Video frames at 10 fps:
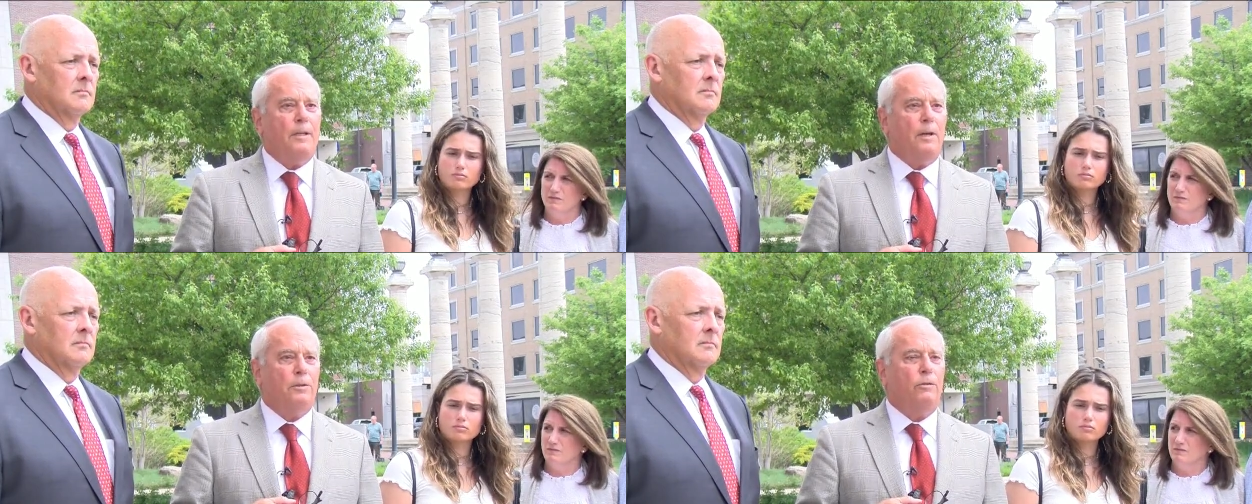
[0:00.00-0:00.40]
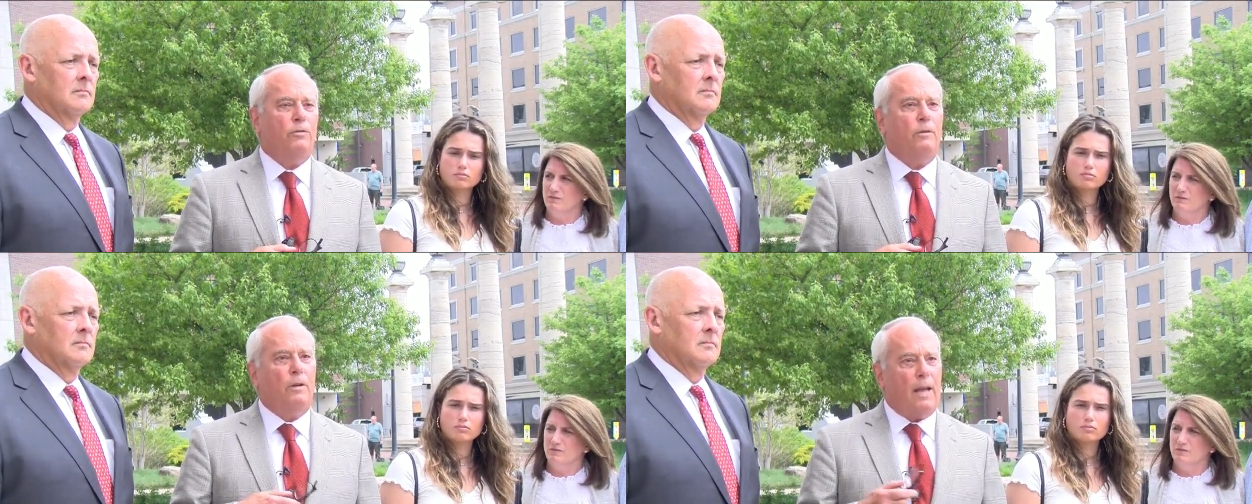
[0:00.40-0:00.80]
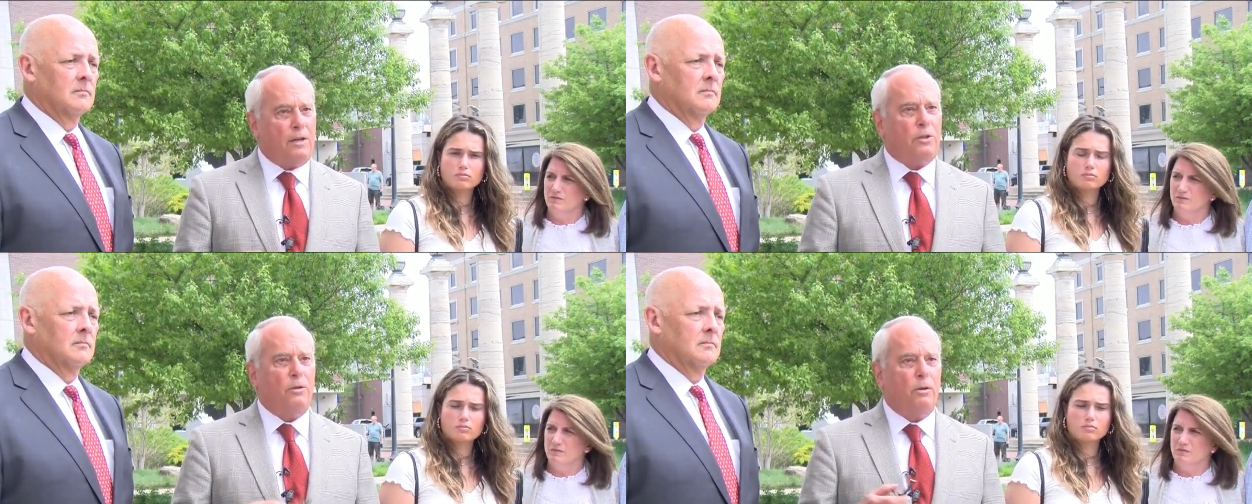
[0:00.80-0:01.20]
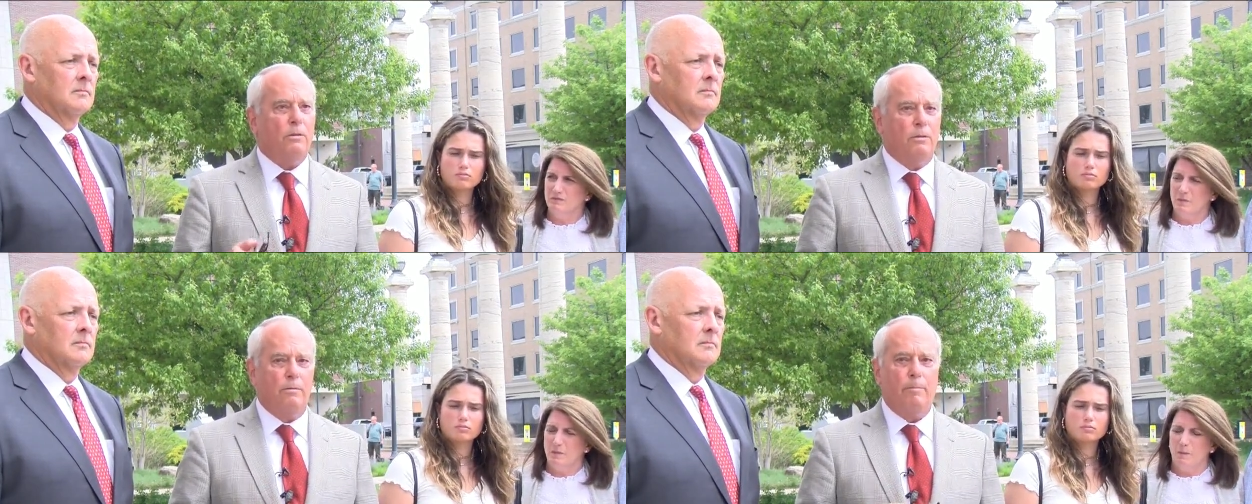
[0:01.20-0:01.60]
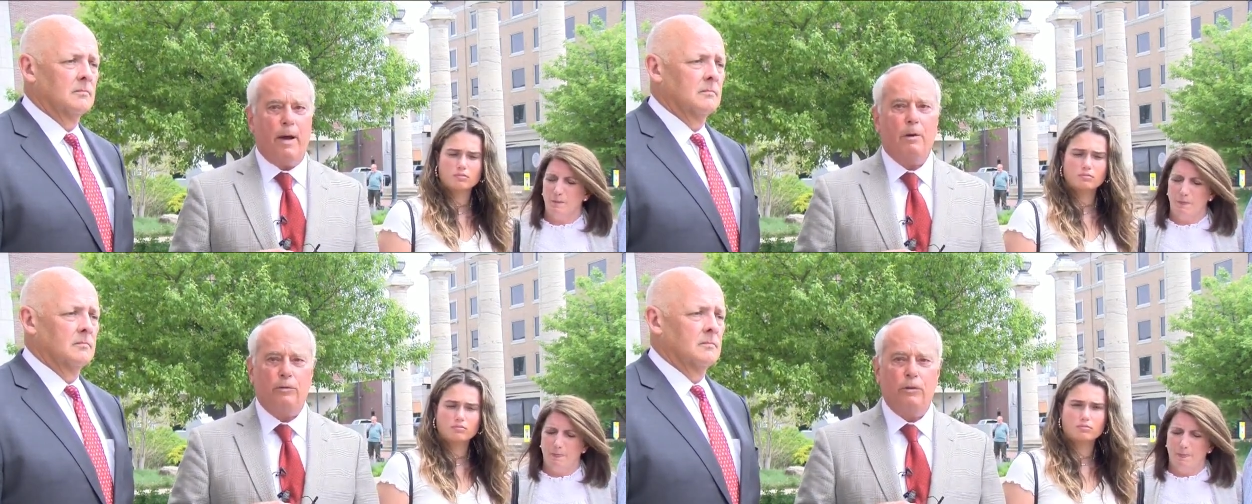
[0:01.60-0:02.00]
Speaker 1: Delta's national
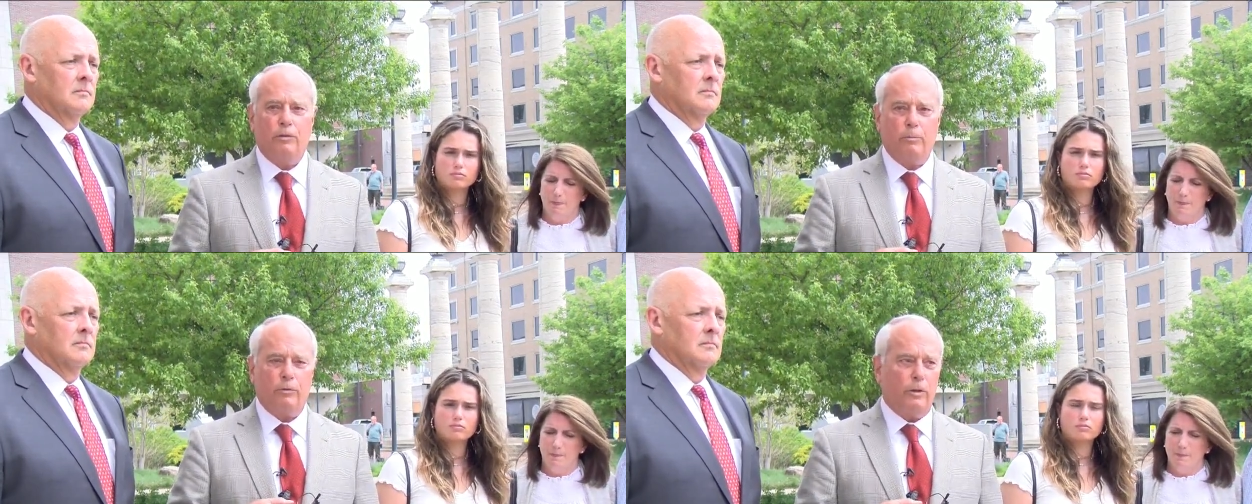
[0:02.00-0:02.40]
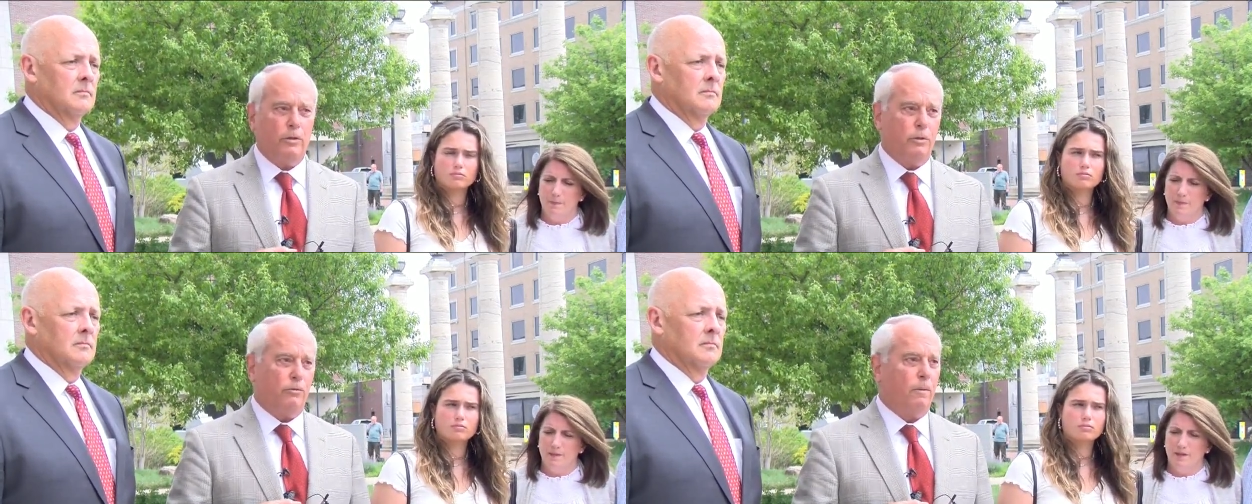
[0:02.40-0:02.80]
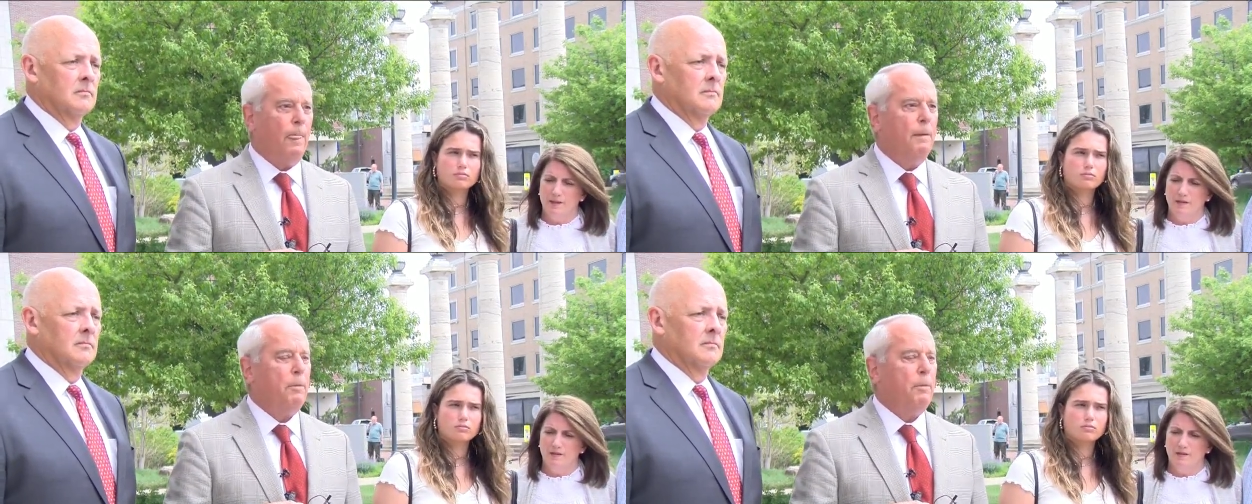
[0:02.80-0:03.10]
policies and procedures.